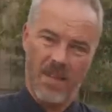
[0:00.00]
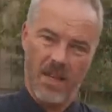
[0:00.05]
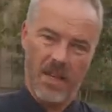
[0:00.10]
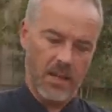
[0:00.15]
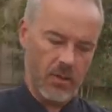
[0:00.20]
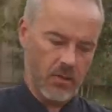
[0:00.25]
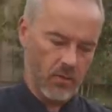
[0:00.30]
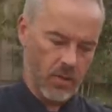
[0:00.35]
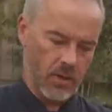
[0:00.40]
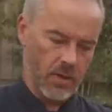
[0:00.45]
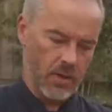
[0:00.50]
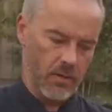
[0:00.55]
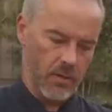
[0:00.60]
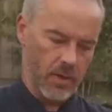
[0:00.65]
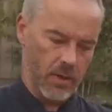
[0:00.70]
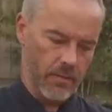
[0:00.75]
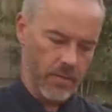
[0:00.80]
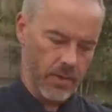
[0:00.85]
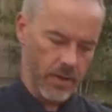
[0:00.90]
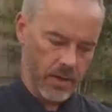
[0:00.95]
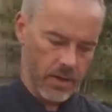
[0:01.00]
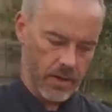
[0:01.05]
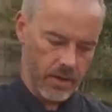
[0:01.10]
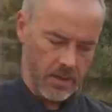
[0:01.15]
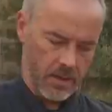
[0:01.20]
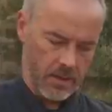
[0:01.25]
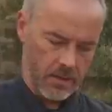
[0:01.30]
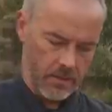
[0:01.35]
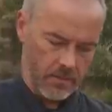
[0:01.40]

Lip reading: It's really well packed.